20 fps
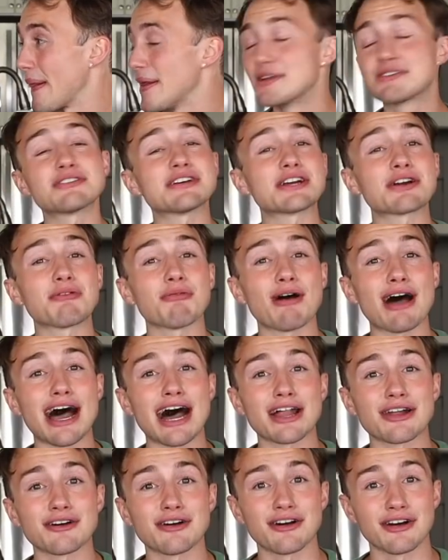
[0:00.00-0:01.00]
Drink
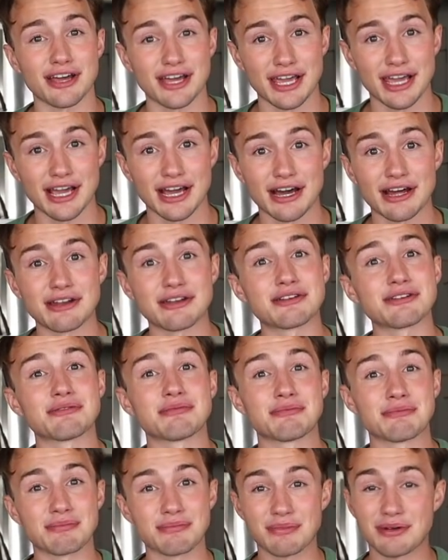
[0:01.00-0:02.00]
water and
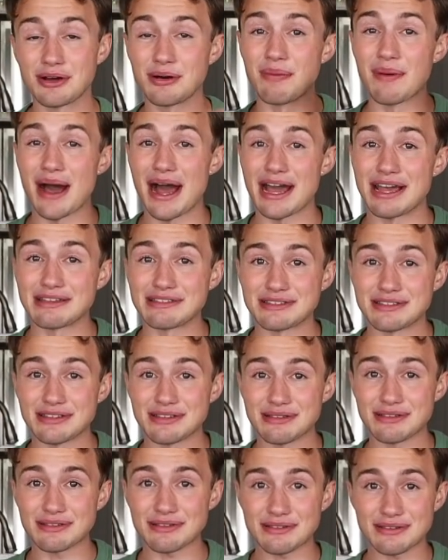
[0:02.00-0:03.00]
goodbye, Z.